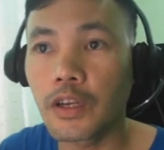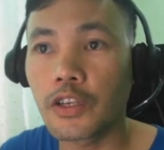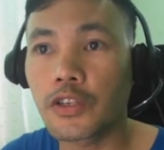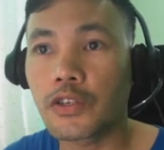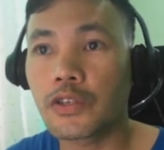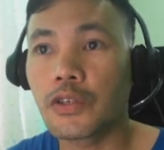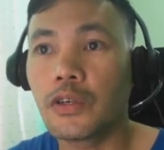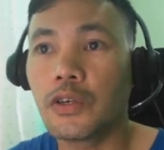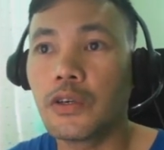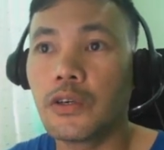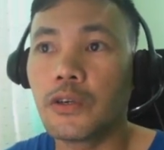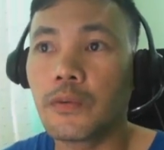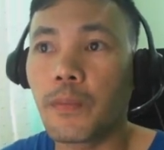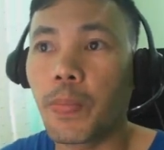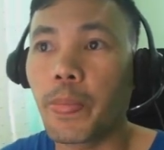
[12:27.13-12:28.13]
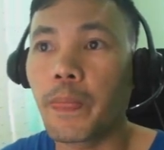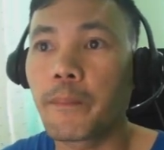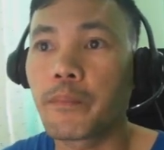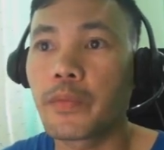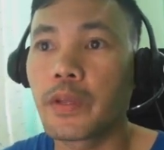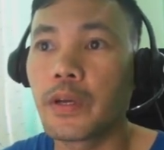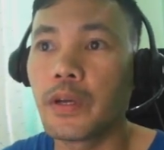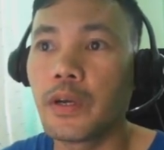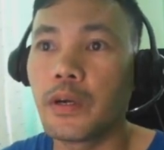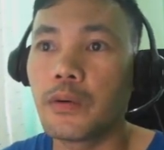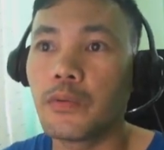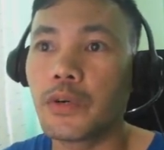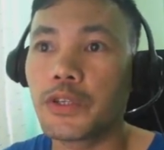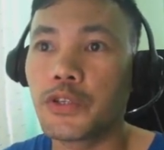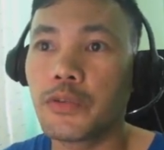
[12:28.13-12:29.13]
So
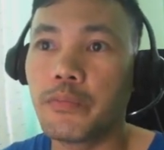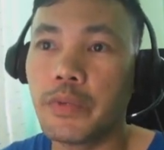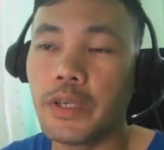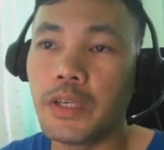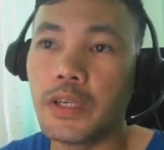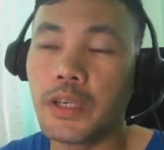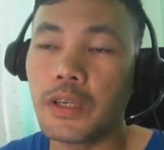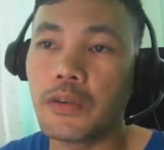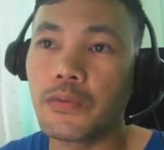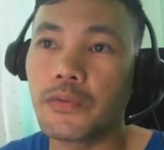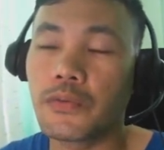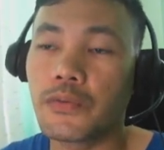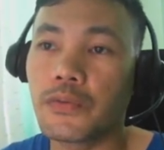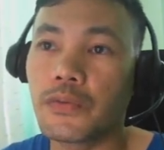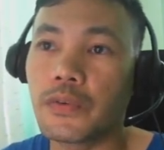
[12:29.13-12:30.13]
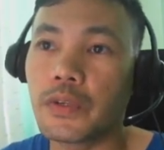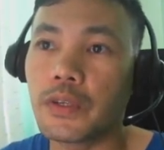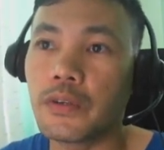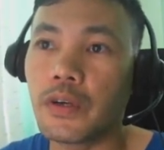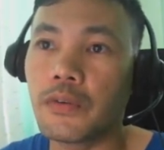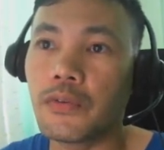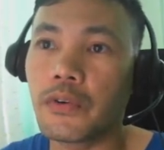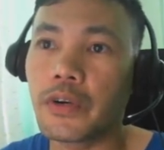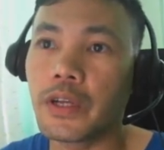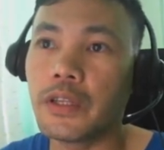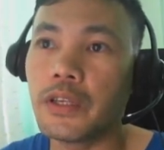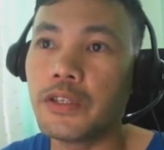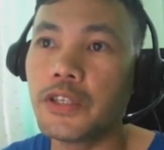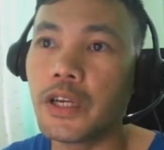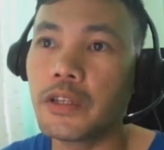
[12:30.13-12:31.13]
what should be if you have
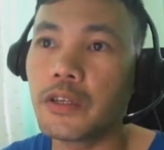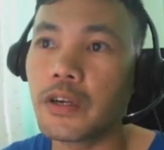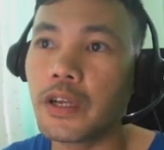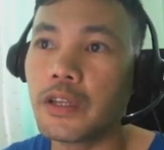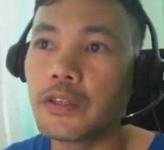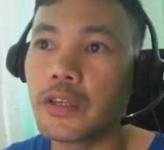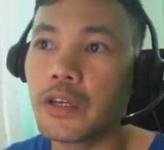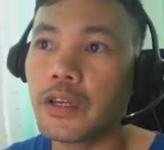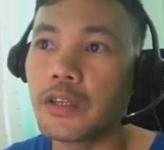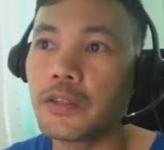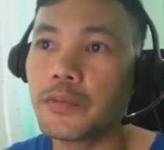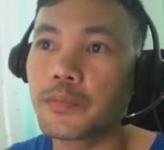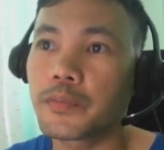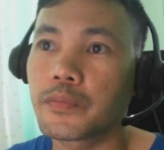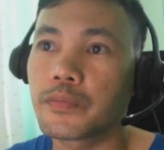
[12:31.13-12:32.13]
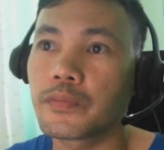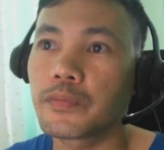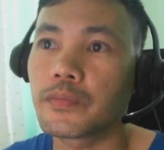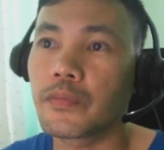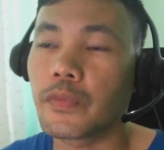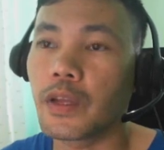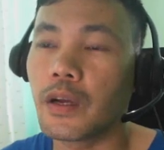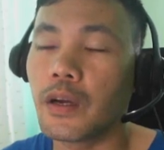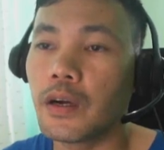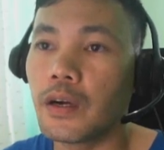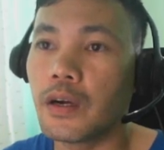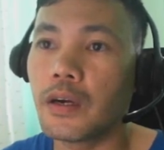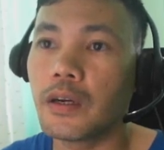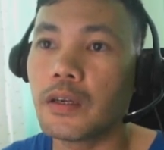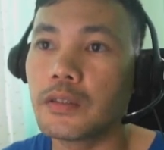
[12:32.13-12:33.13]
already generated
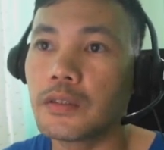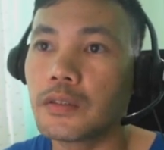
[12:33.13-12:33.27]
uh,